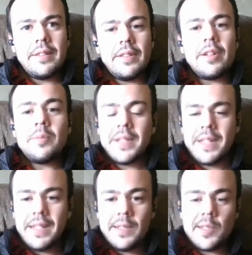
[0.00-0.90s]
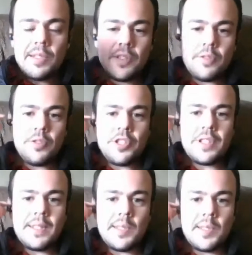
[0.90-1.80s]
dharmic
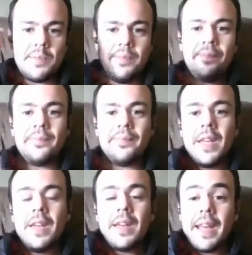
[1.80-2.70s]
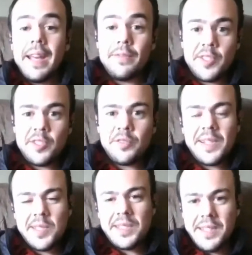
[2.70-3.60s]
institutions kind of
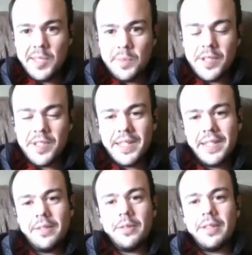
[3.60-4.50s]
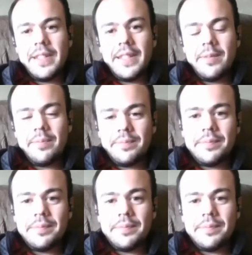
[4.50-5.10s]
stress this, particularly